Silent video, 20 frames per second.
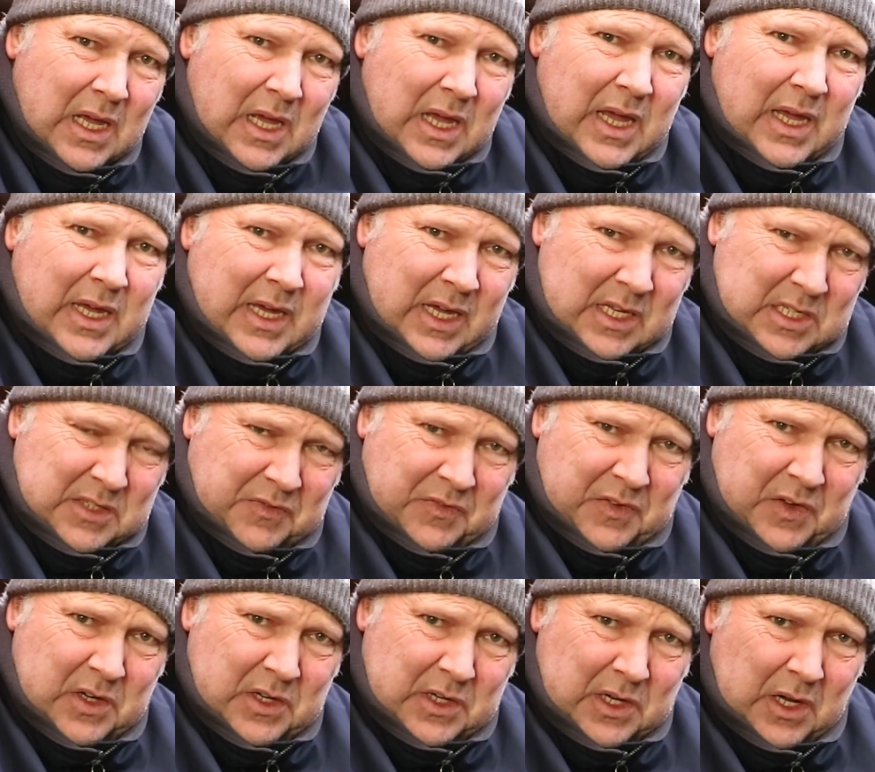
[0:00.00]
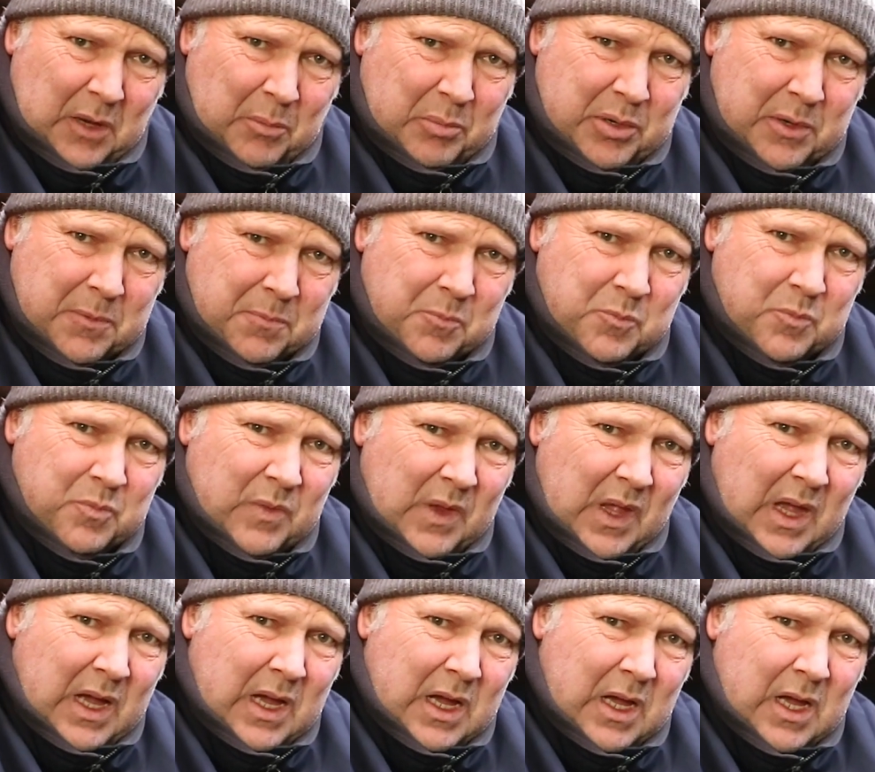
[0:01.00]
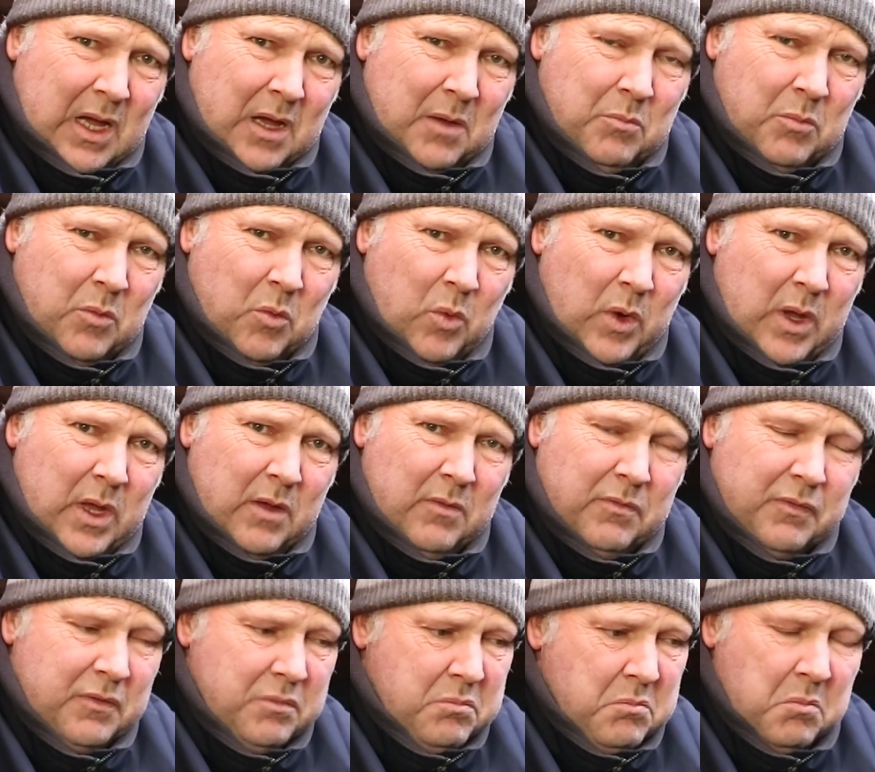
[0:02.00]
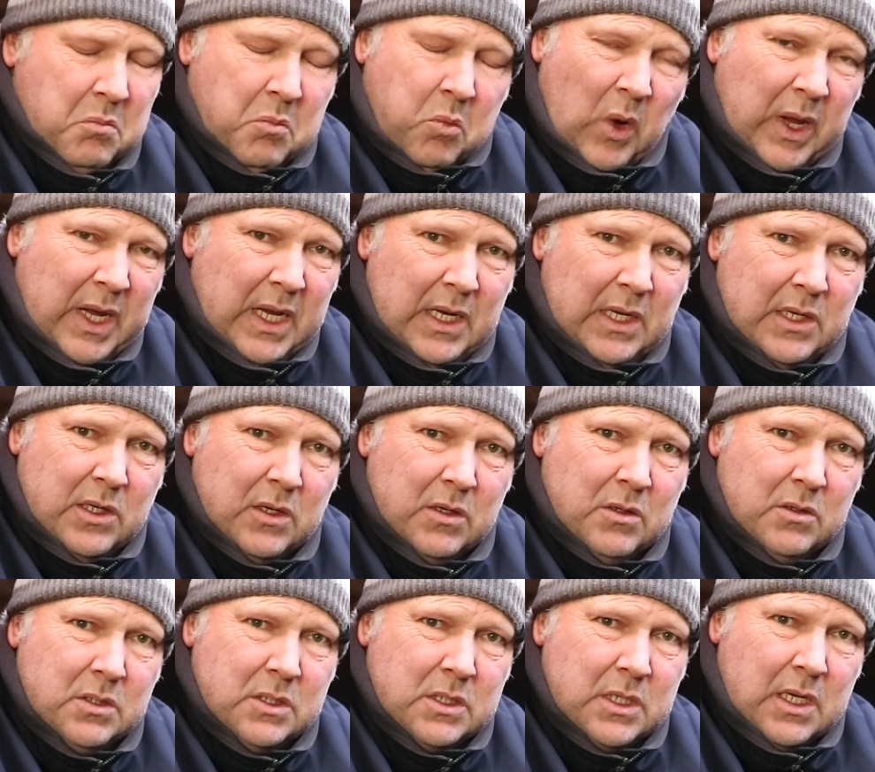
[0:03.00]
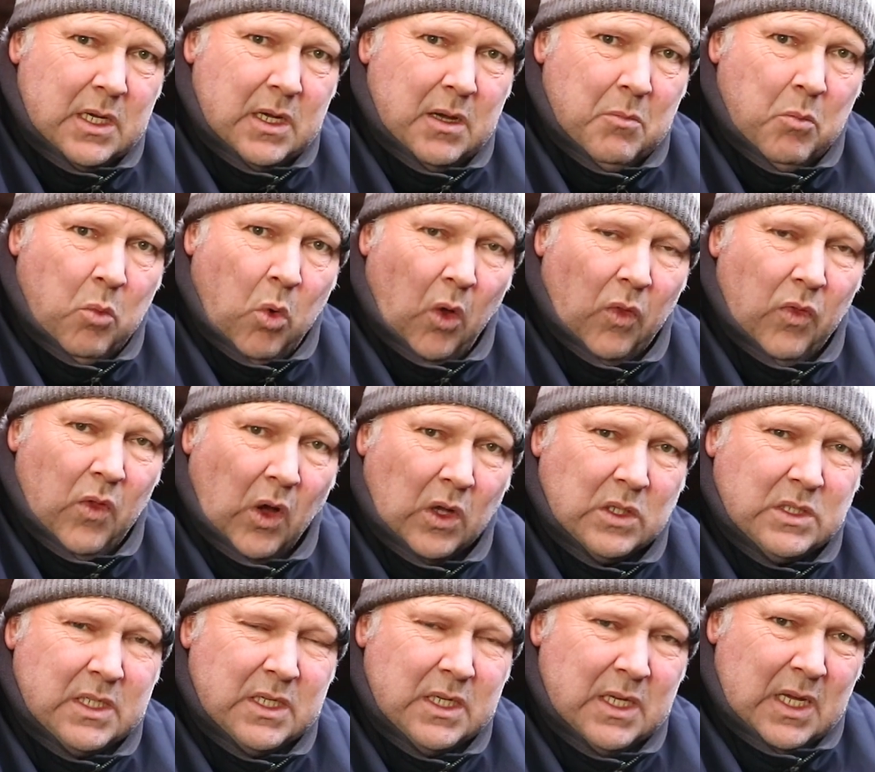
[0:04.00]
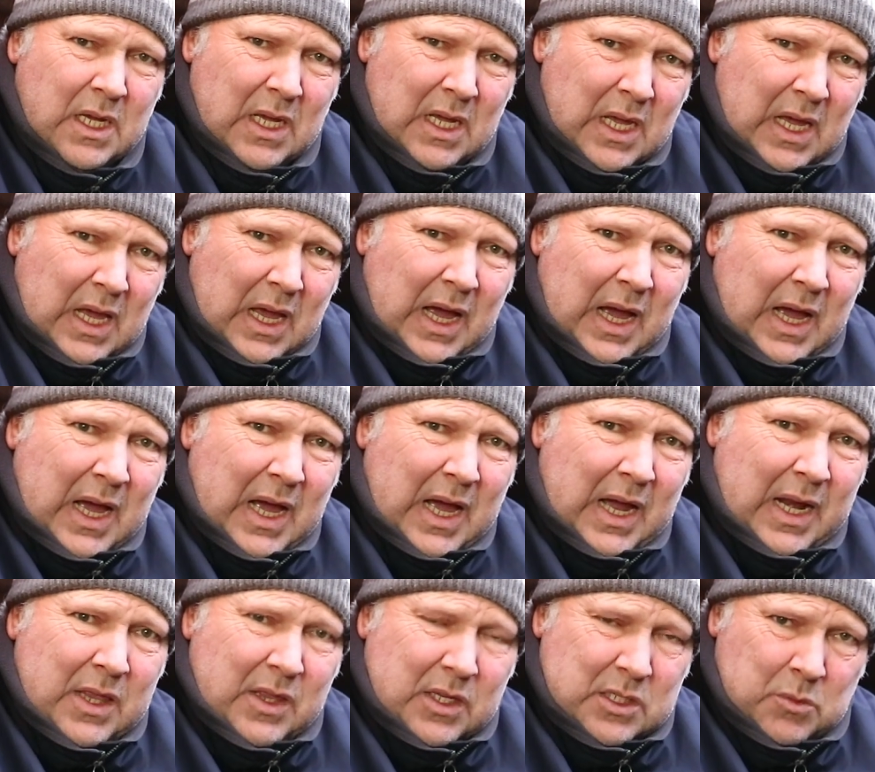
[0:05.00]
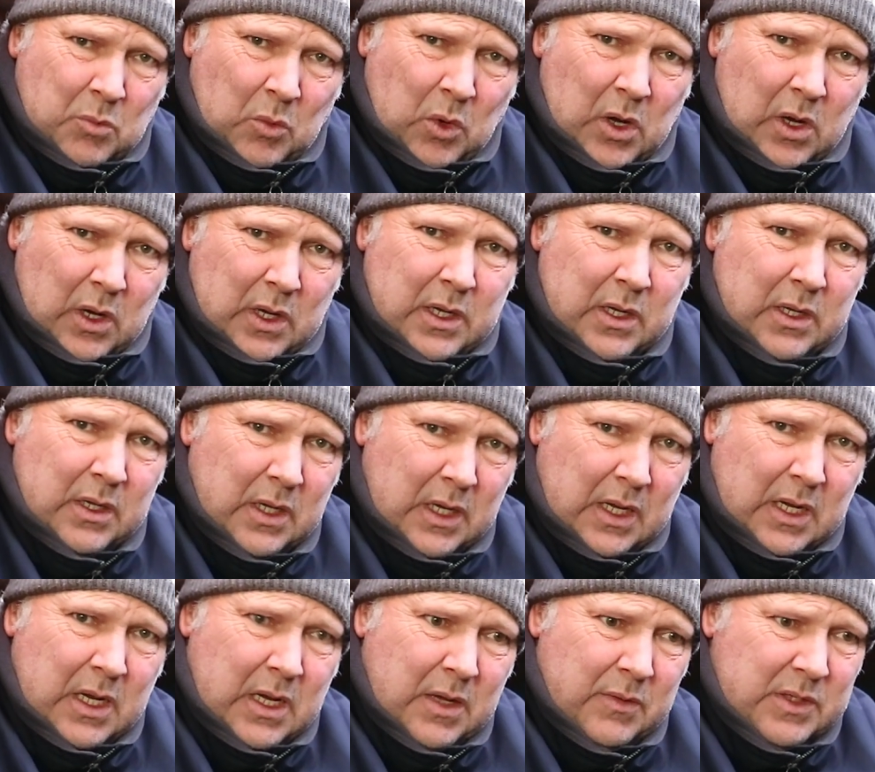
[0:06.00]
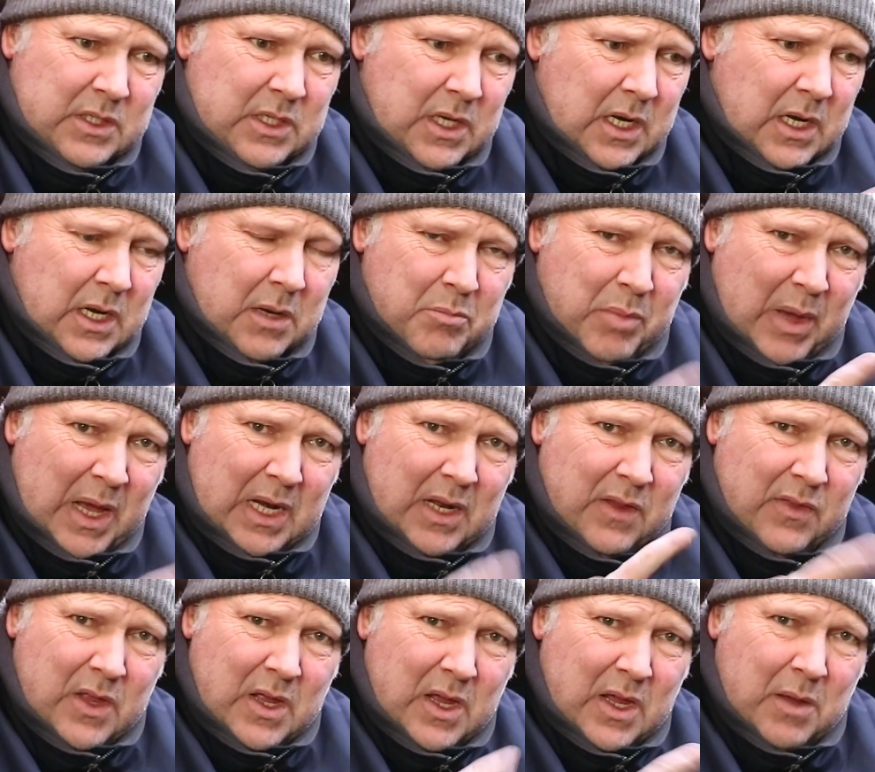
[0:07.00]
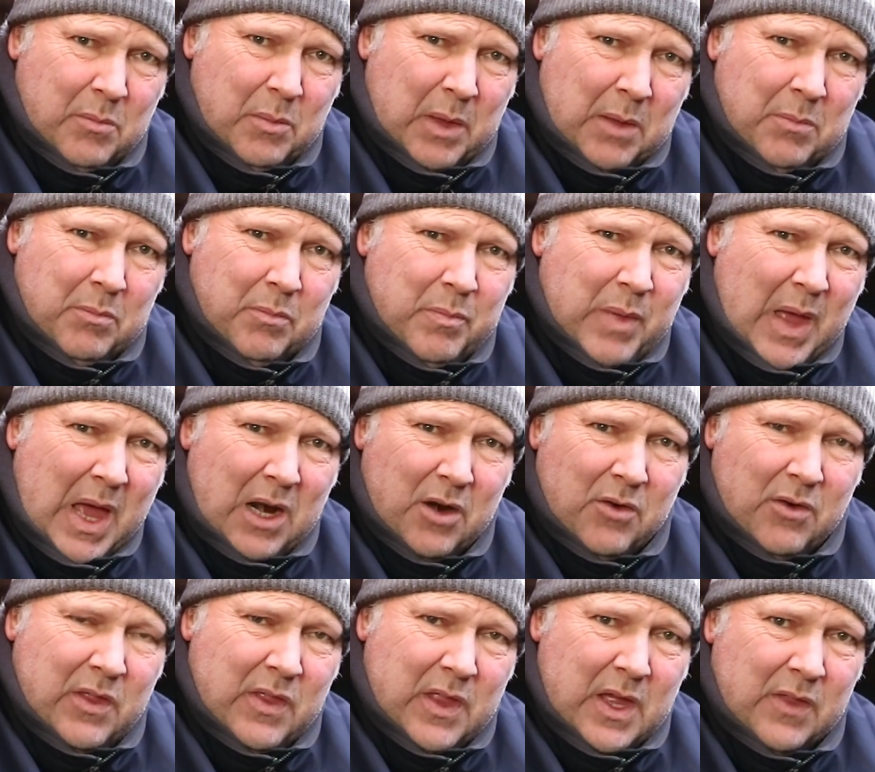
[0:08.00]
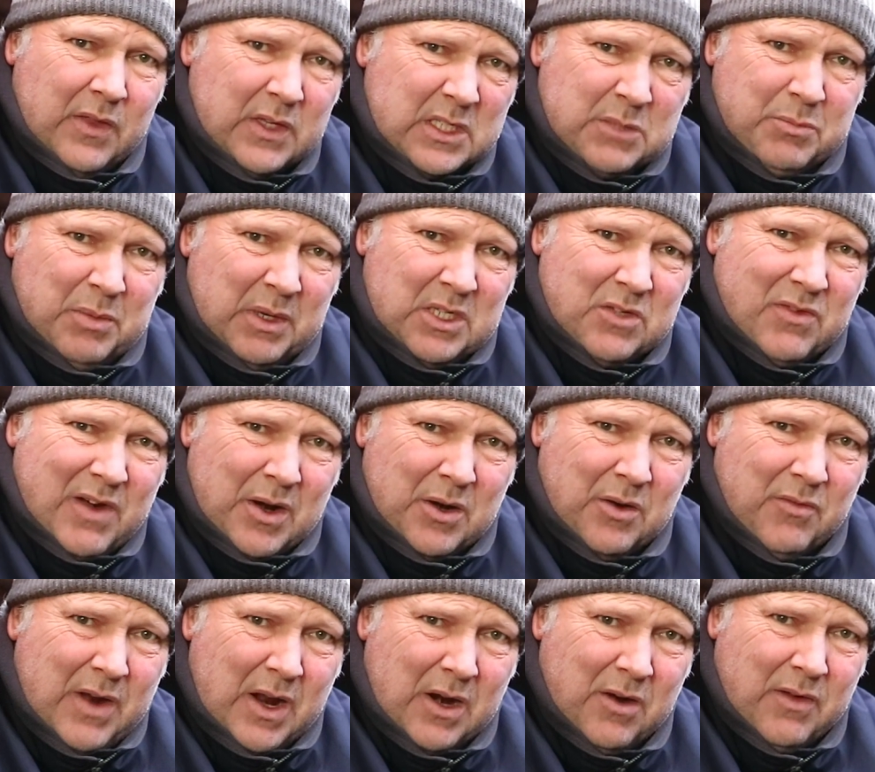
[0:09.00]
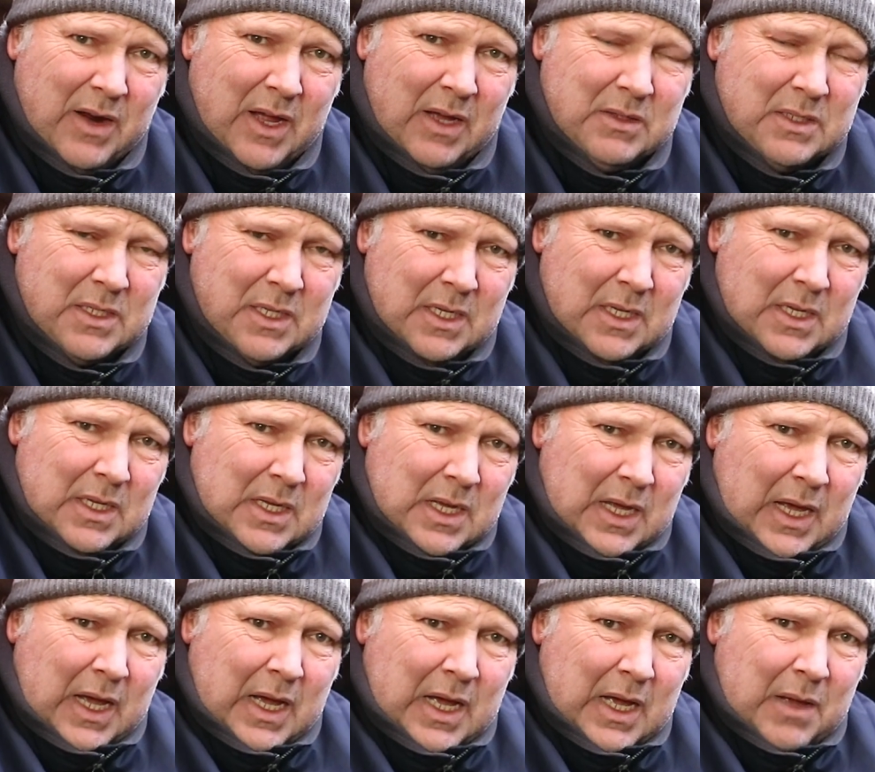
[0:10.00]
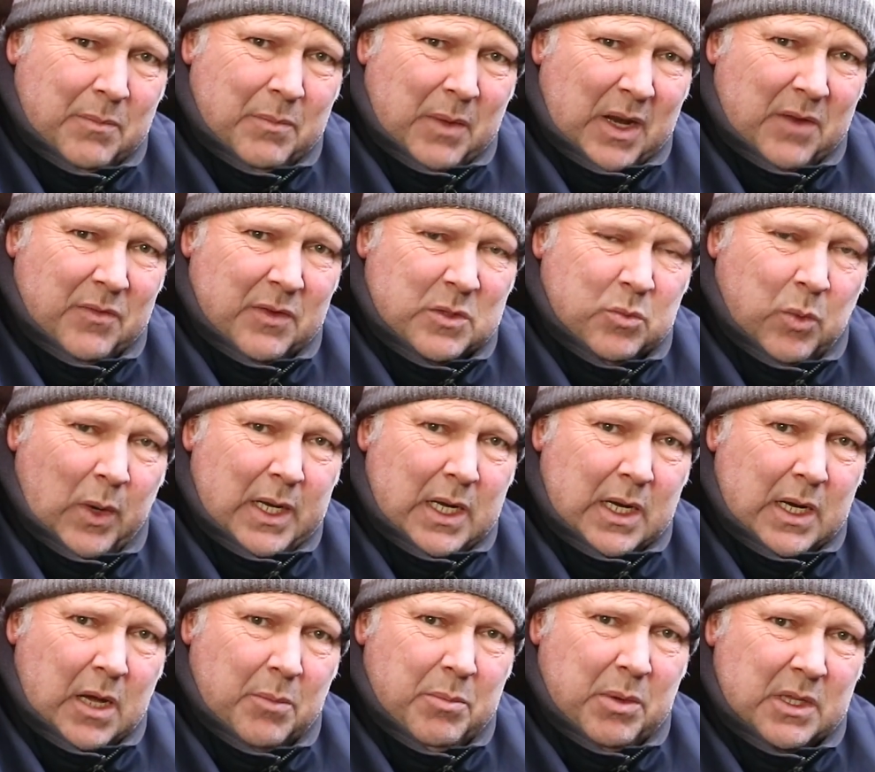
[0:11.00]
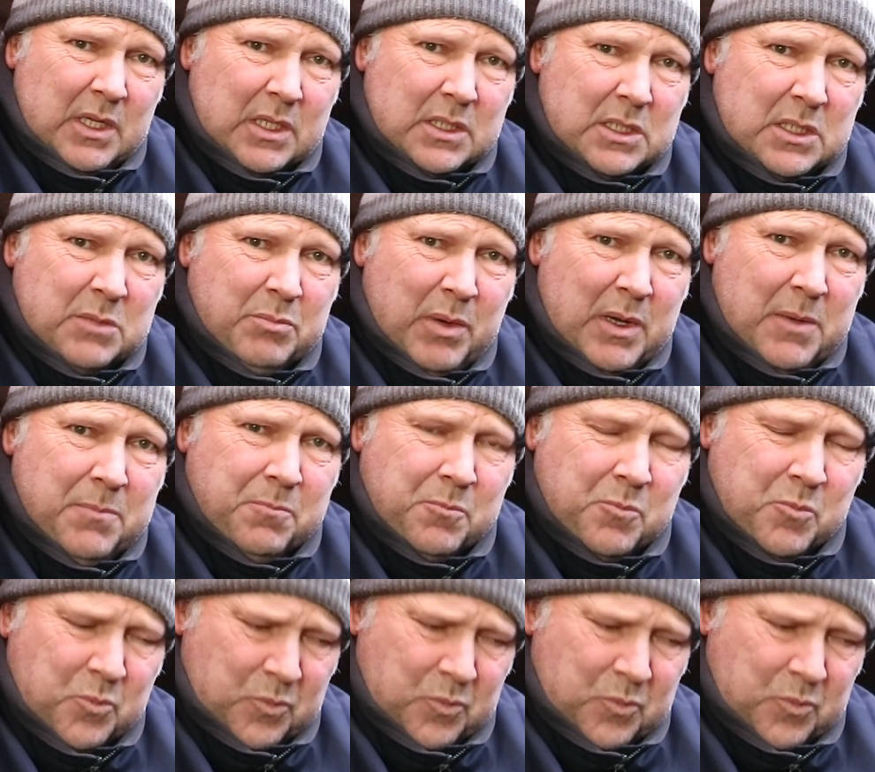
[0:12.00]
it gets furred up with weed and whatnot, and it doesn't work. There's a little impeller in there that spins round and round and round, and if it's weeded up, it doesn't spin.